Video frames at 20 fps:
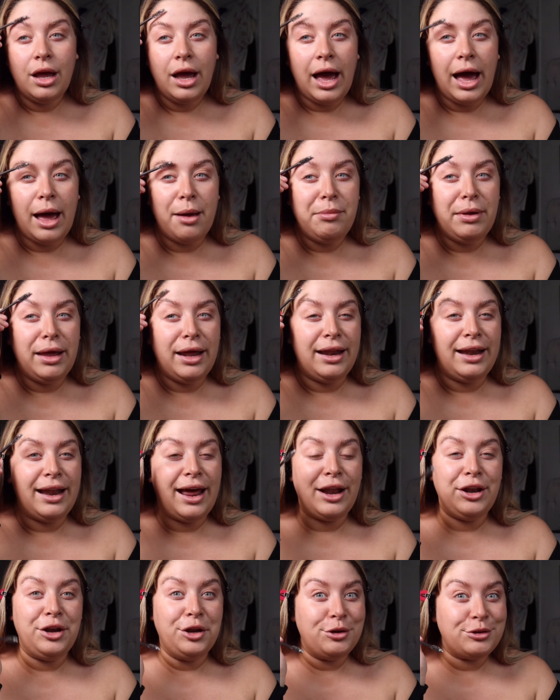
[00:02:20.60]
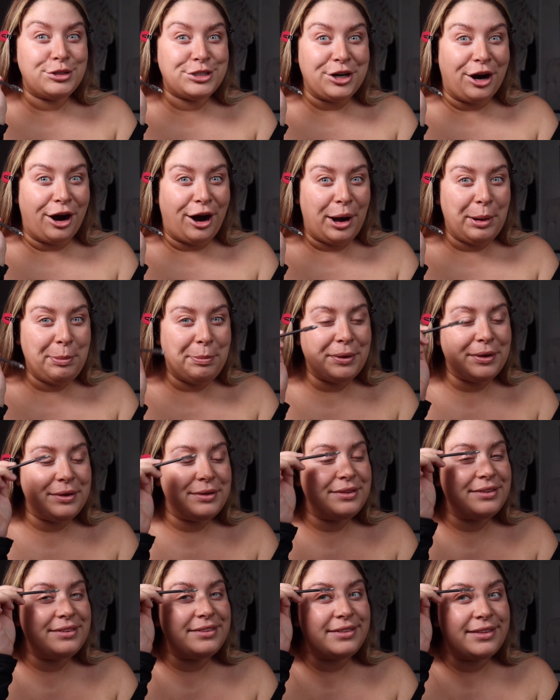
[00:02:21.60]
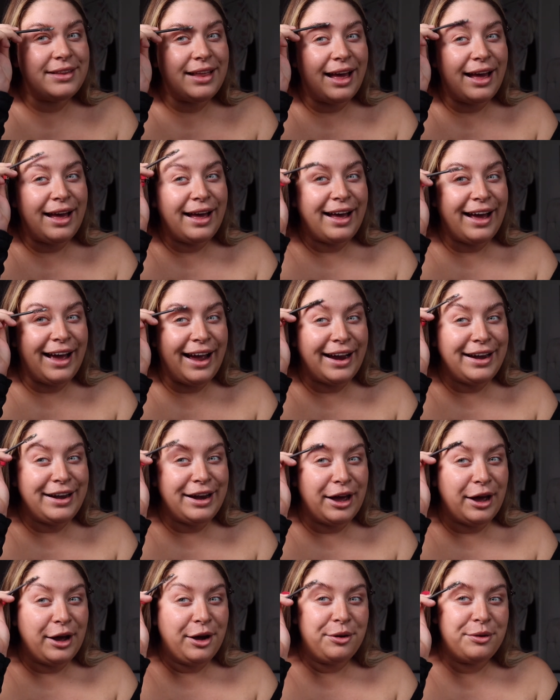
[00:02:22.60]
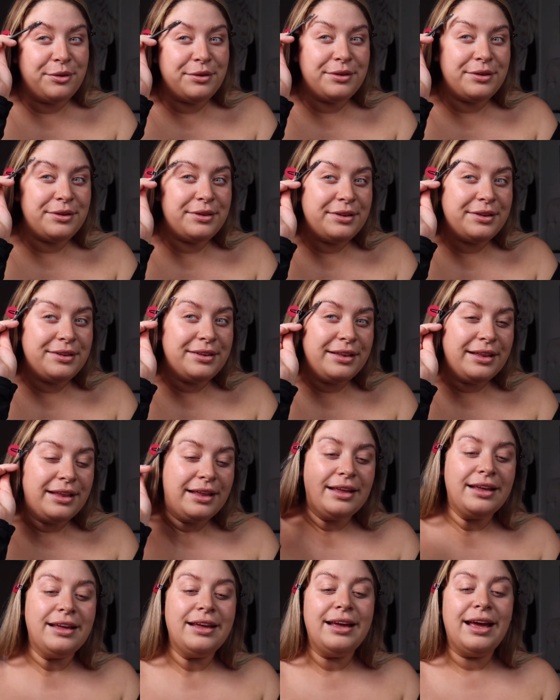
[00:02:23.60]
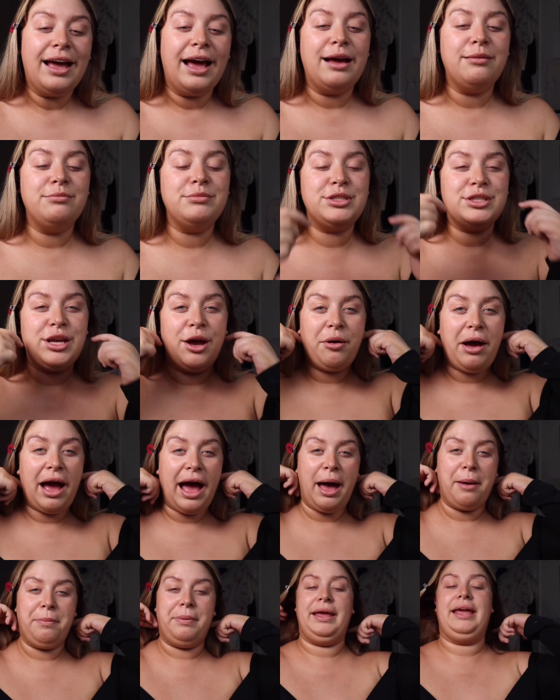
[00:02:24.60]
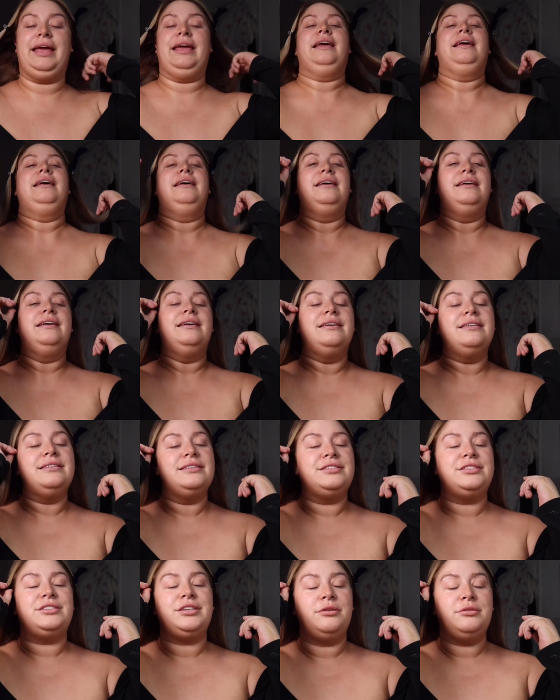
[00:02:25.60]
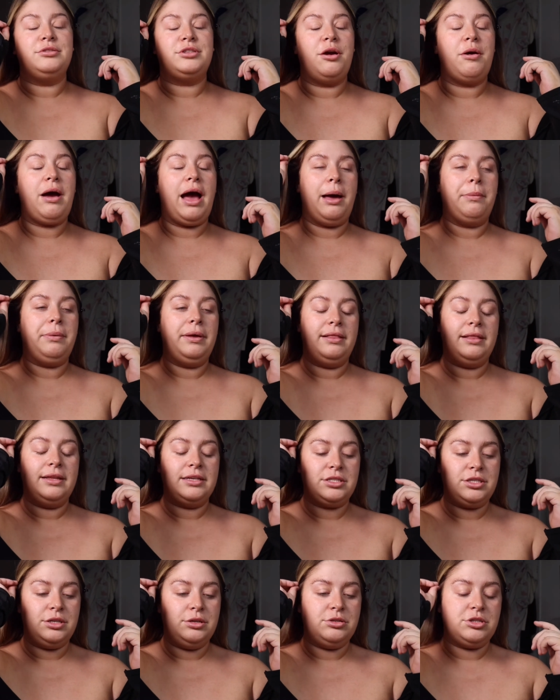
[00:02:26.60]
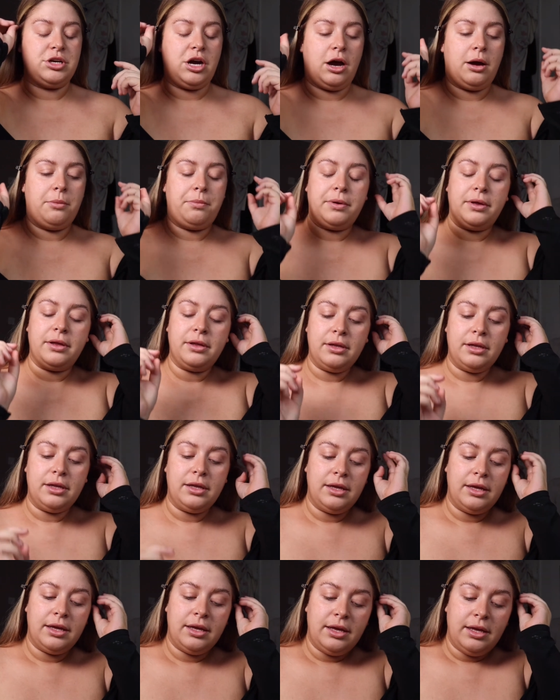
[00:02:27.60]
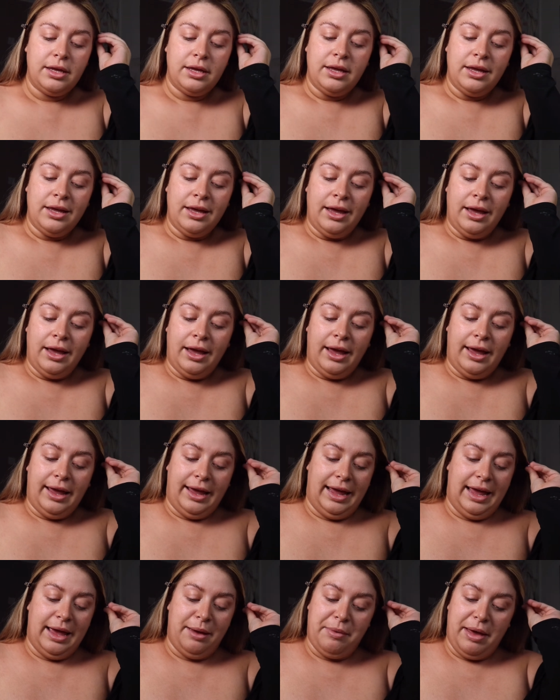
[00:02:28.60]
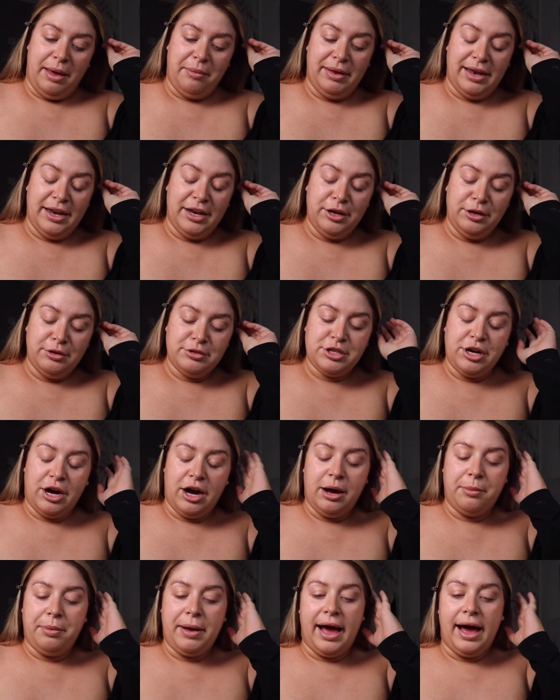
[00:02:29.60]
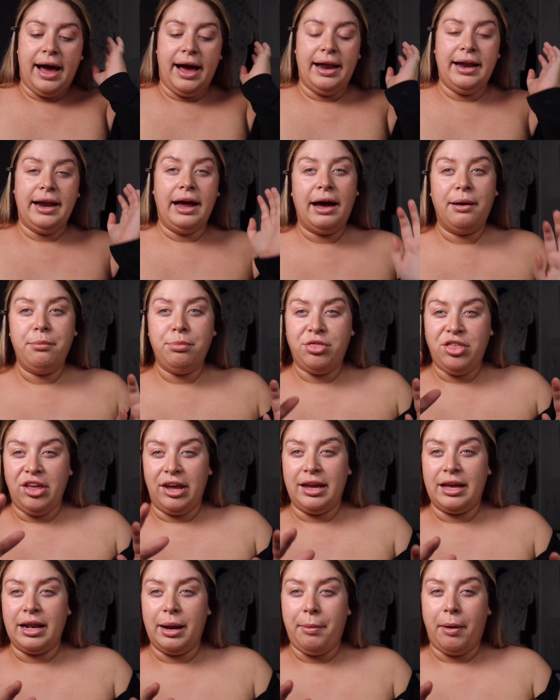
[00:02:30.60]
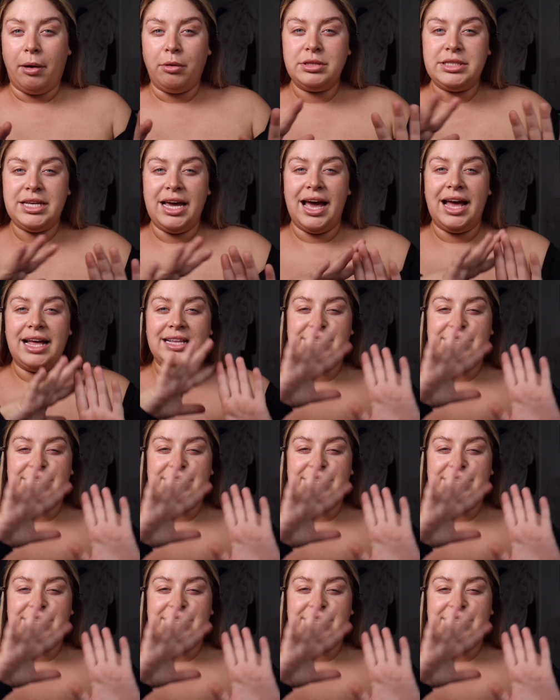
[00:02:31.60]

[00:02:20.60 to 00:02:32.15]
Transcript: I'm in a new job, I know, I'm so happy. So, so happy in this new job. Um, I'm in a new job and I'm thinking about it a